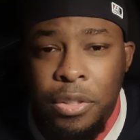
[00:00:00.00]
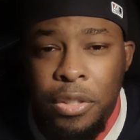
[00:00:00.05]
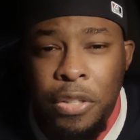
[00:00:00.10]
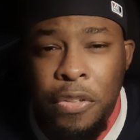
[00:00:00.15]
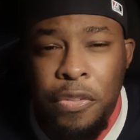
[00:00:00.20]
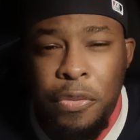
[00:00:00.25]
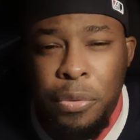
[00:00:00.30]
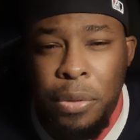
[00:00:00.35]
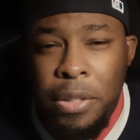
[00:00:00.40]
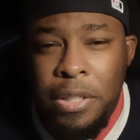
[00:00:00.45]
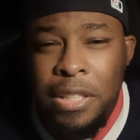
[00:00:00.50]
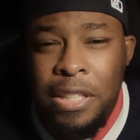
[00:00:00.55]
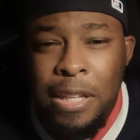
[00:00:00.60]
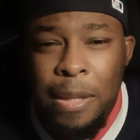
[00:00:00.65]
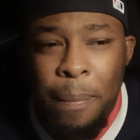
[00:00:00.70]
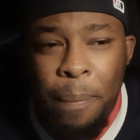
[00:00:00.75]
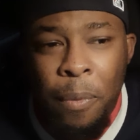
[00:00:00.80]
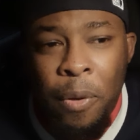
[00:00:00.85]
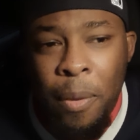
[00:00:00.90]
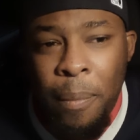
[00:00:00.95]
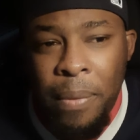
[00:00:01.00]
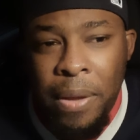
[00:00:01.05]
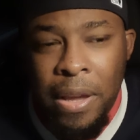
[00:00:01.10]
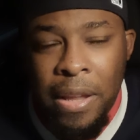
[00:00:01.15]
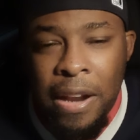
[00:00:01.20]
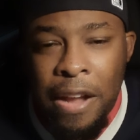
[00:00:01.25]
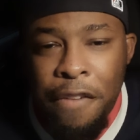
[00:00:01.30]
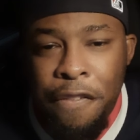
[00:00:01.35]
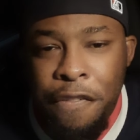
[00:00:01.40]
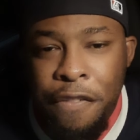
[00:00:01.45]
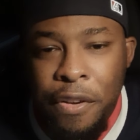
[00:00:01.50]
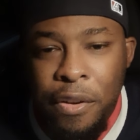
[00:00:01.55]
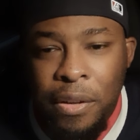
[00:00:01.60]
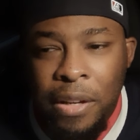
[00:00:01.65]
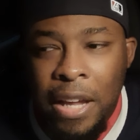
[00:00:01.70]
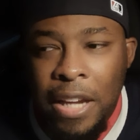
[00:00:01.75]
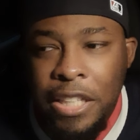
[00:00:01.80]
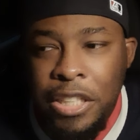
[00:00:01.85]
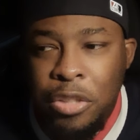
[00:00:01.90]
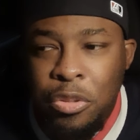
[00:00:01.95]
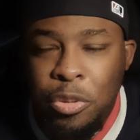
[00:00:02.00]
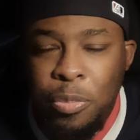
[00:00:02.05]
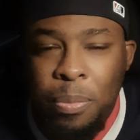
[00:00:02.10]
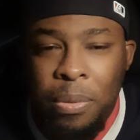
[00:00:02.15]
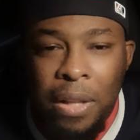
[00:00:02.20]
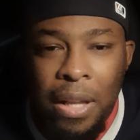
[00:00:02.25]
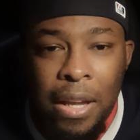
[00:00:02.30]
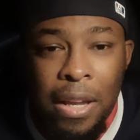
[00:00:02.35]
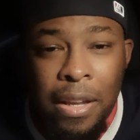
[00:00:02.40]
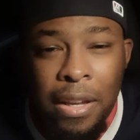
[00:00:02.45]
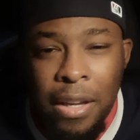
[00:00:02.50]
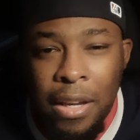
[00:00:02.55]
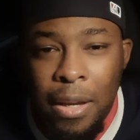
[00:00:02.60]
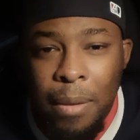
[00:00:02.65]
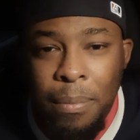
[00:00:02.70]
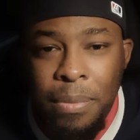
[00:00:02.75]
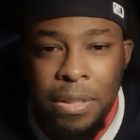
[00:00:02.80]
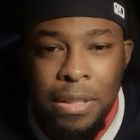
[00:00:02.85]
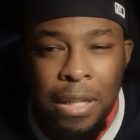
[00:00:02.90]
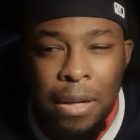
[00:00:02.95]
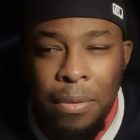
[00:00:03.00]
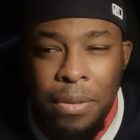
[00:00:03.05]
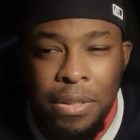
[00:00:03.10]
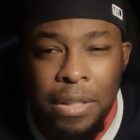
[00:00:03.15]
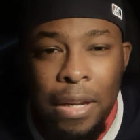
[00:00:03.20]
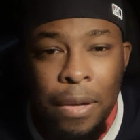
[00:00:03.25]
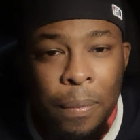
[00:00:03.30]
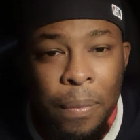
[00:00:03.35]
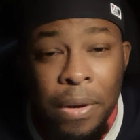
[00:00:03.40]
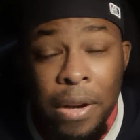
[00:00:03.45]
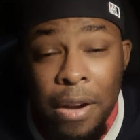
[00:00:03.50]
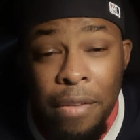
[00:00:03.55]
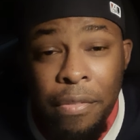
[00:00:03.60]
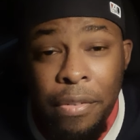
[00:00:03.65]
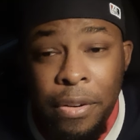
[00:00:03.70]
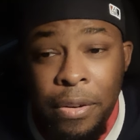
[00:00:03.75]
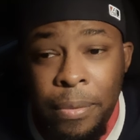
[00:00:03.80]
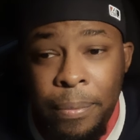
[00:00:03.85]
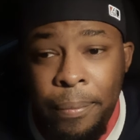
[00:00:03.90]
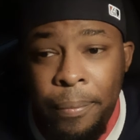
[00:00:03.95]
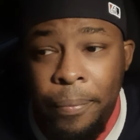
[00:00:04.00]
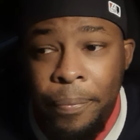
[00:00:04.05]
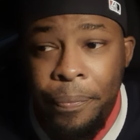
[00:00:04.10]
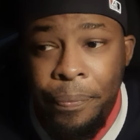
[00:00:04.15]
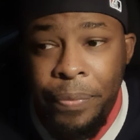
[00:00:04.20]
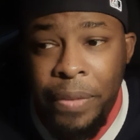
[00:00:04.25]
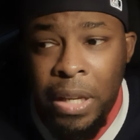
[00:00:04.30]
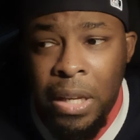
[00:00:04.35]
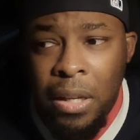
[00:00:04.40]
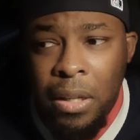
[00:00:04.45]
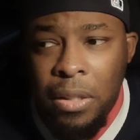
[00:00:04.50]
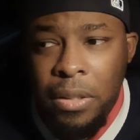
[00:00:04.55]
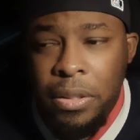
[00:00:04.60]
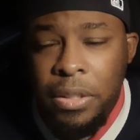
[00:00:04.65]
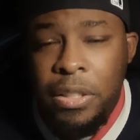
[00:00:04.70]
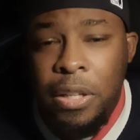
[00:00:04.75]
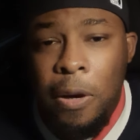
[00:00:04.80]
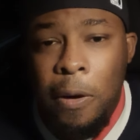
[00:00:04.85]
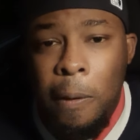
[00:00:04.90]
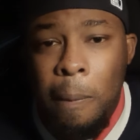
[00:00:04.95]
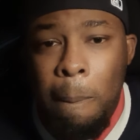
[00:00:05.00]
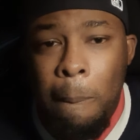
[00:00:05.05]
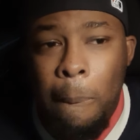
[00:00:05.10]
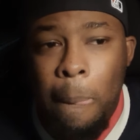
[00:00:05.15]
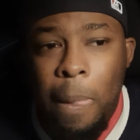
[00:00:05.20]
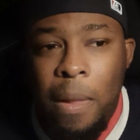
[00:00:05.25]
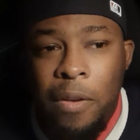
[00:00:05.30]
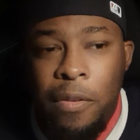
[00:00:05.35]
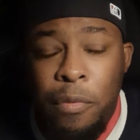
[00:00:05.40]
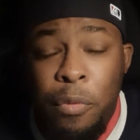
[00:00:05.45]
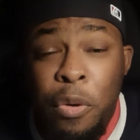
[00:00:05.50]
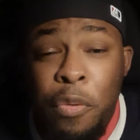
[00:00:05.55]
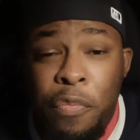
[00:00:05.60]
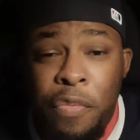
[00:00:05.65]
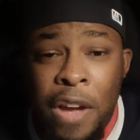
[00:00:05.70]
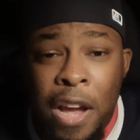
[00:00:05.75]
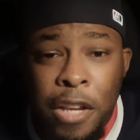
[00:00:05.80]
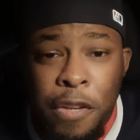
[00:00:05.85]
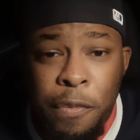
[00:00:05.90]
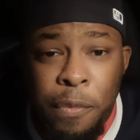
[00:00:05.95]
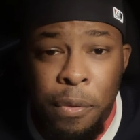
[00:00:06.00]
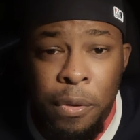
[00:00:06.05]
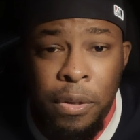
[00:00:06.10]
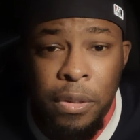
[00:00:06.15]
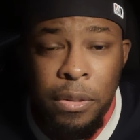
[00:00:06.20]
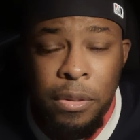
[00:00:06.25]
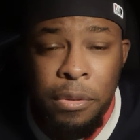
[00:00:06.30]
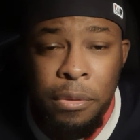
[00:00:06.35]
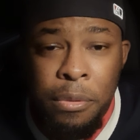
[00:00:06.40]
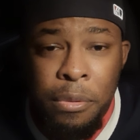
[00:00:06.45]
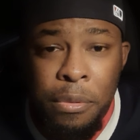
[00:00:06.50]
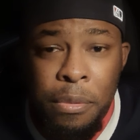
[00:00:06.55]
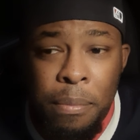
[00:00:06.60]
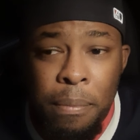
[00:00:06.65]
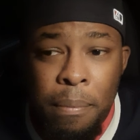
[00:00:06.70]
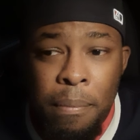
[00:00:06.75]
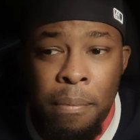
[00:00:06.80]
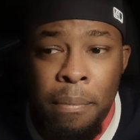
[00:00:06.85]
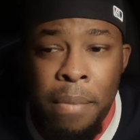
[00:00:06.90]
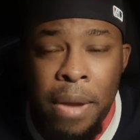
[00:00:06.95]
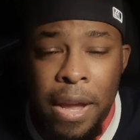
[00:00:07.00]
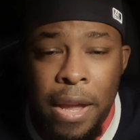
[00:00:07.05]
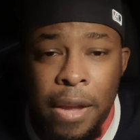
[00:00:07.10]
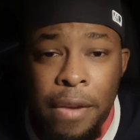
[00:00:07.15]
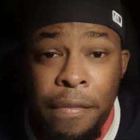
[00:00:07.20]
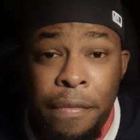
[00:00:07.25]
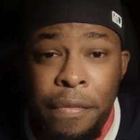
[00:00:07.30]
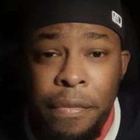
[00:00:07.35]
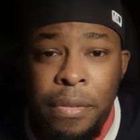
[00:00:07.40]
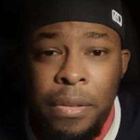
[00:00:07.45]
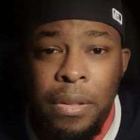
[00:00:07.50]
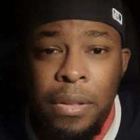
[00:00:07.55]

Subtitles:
switched it up on me, and I felt like she was playing games, and I was like, whatever. So we'll fast forward to May of